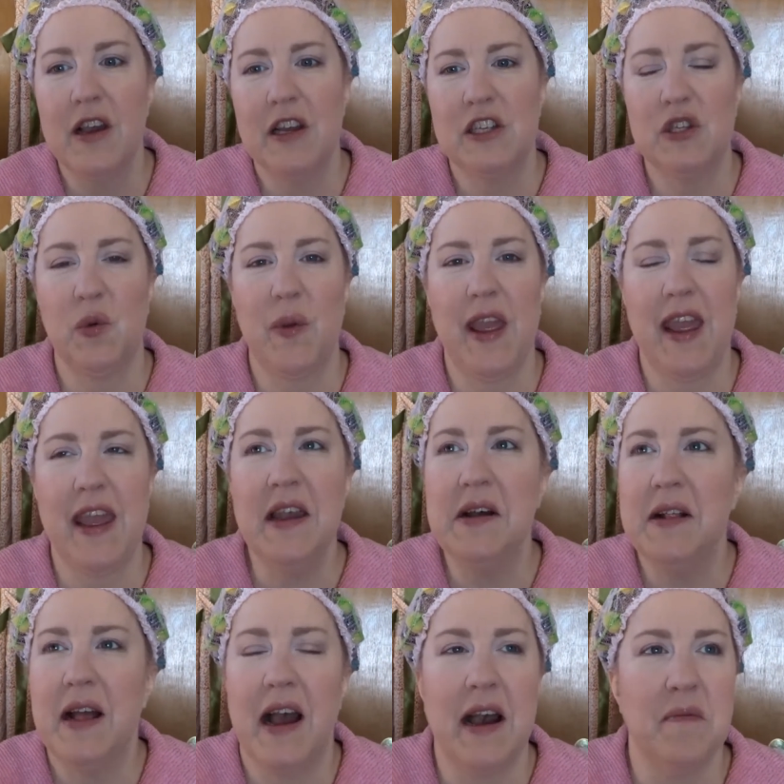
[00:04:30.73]
So we
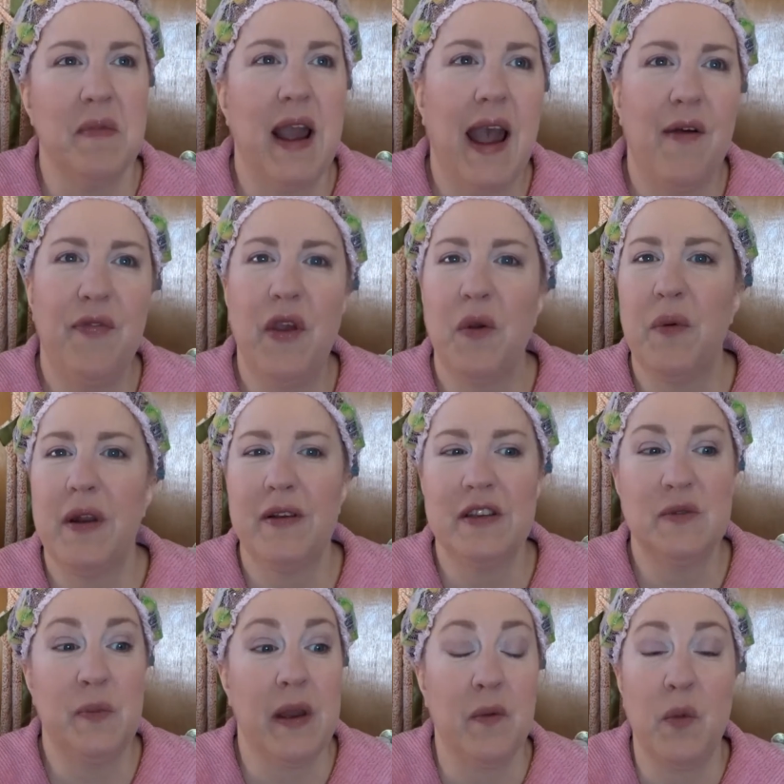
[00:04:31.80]
um, got there when it
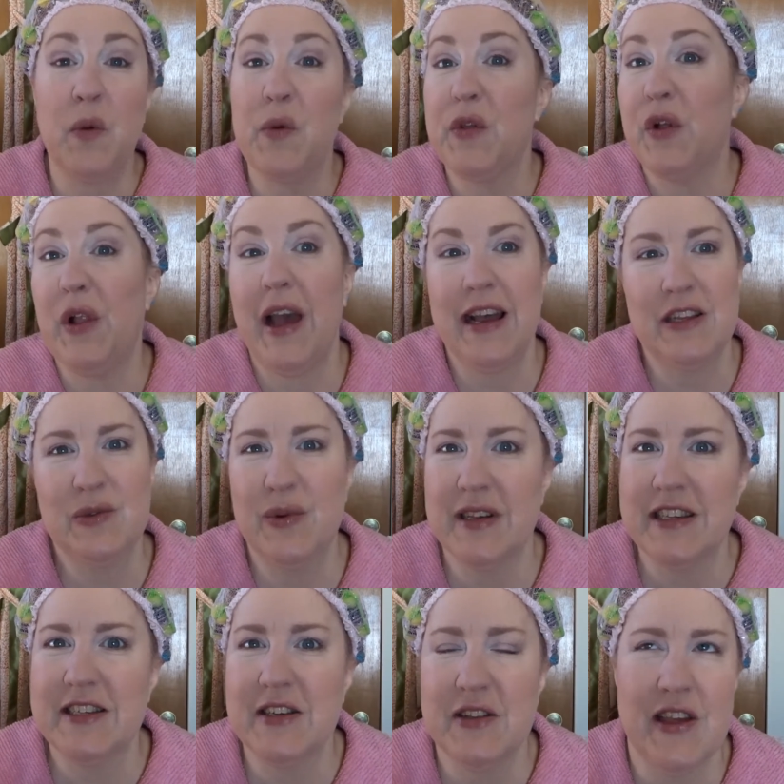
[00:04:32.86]
was, and we were the last
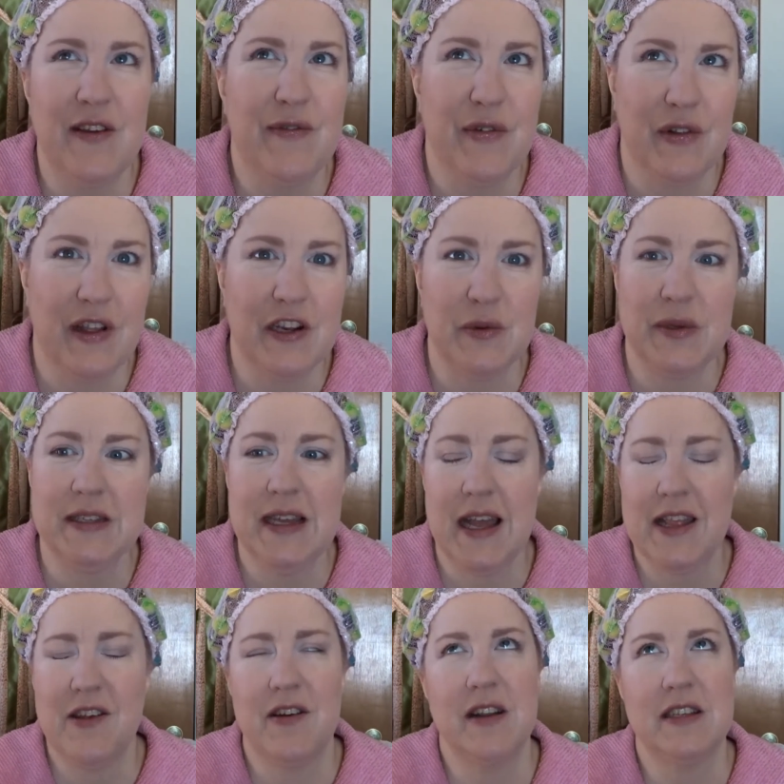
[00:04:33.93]
ones to leave for lunch. We
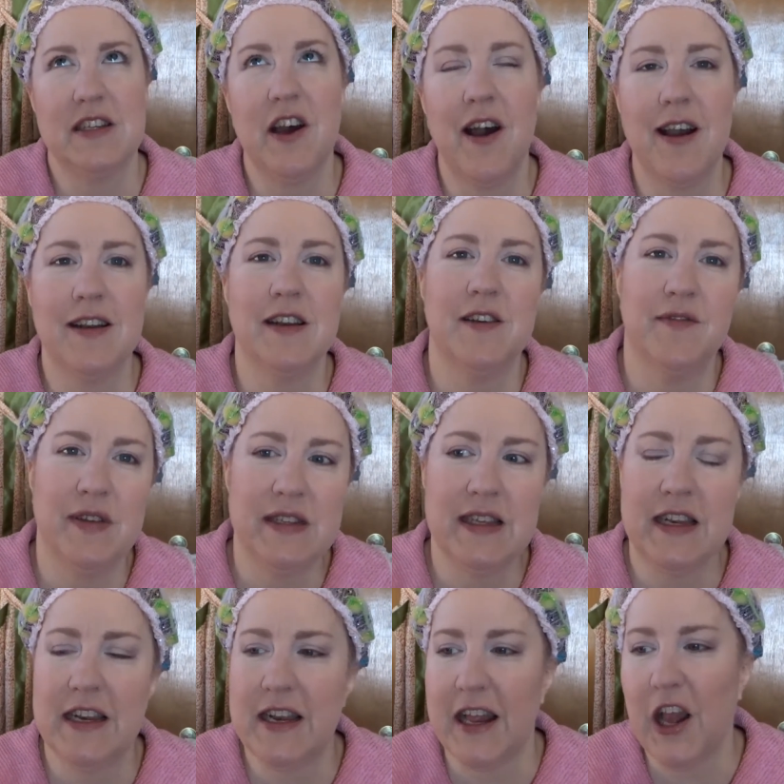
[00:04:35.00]
sat there and just talked and
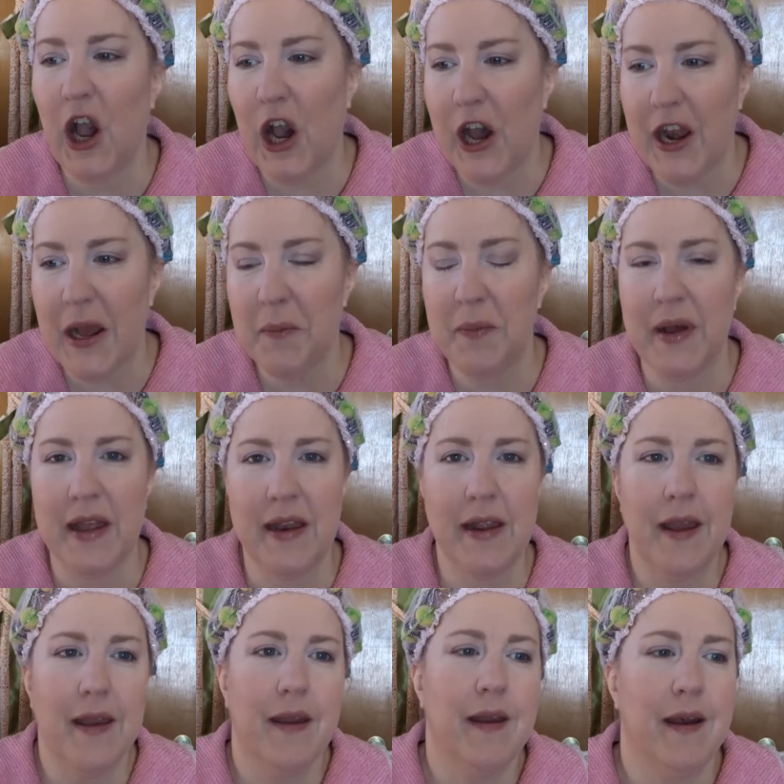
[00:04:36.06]
visited and caught up on
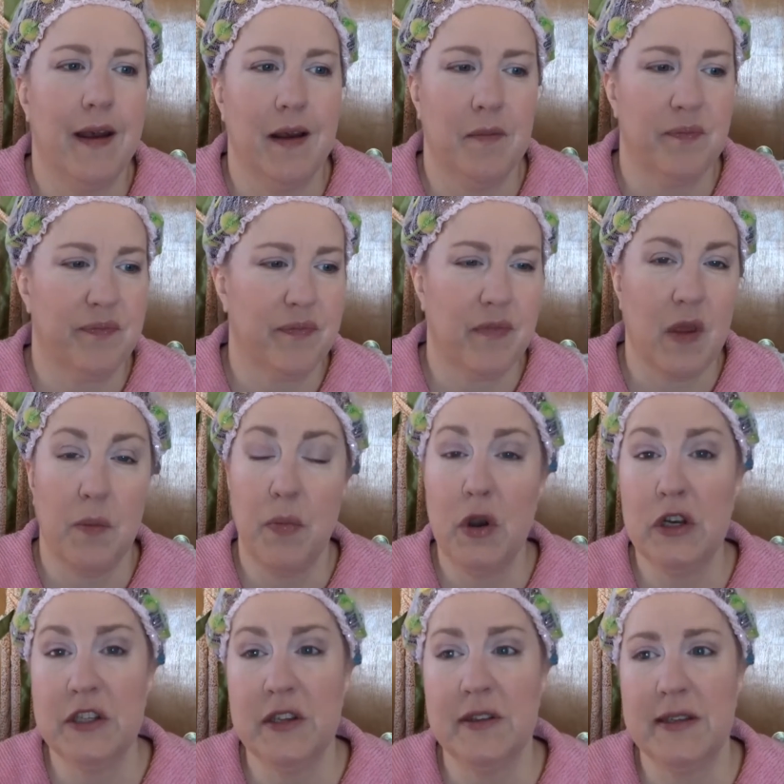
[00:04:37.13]
um,
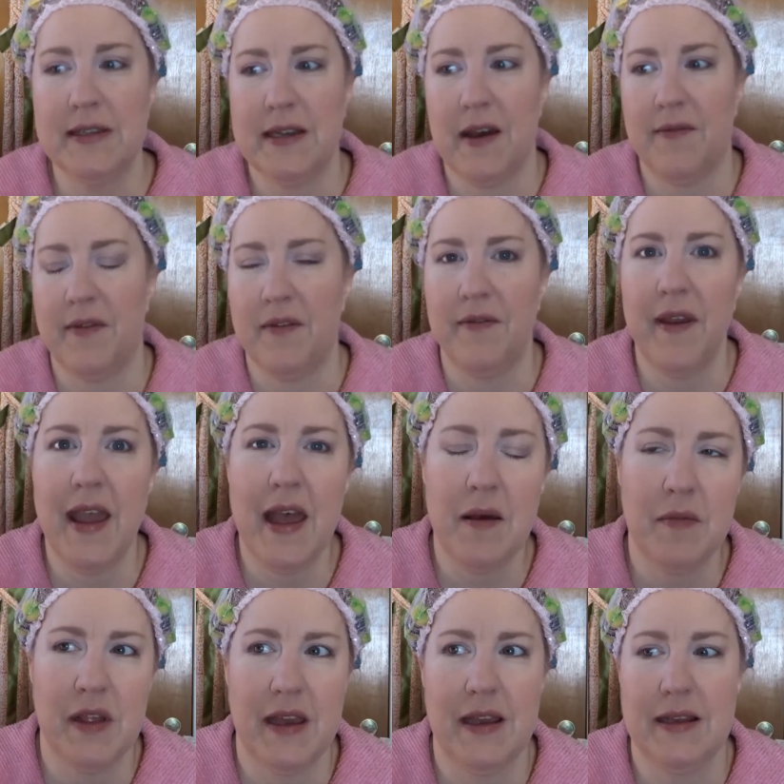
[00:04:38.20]
personal stuff and
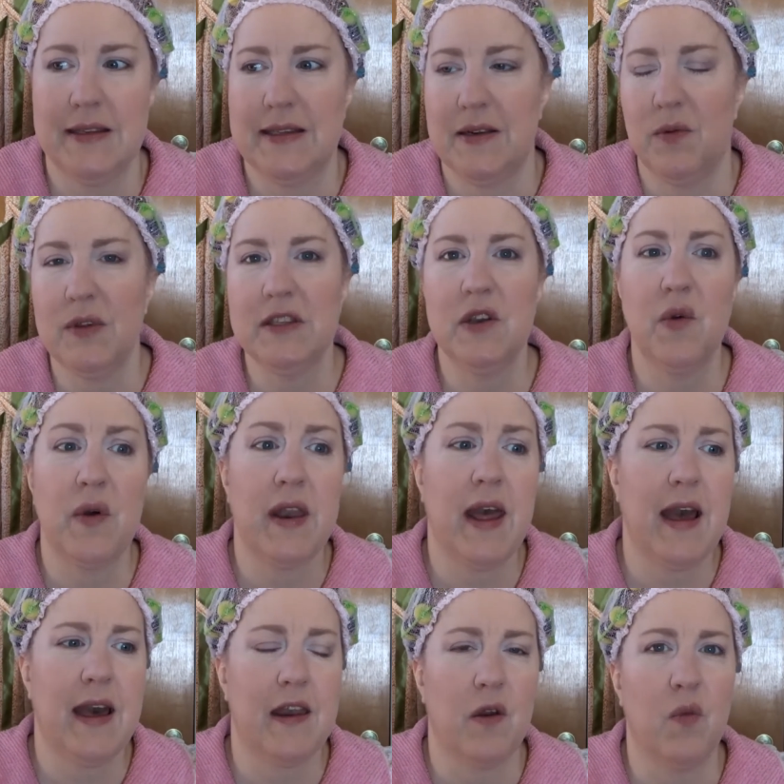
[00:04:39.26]
families and what's going
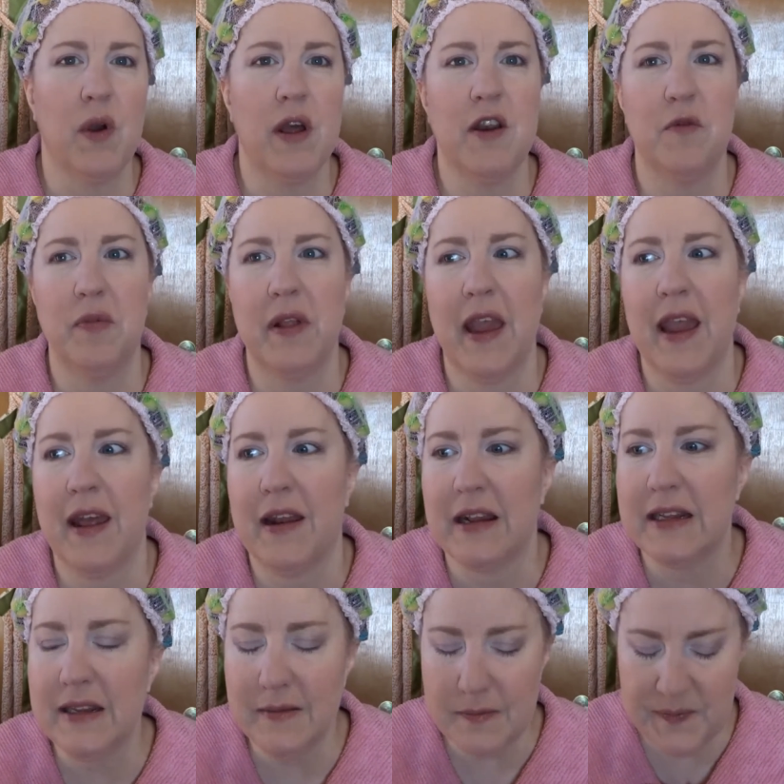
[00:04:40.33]
on and what are
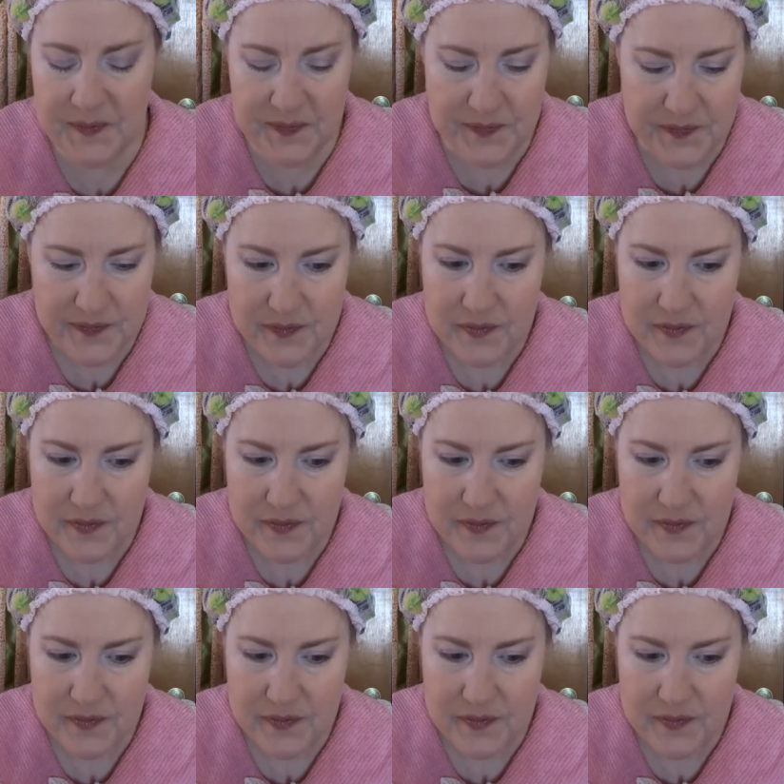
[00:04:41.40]
planned. And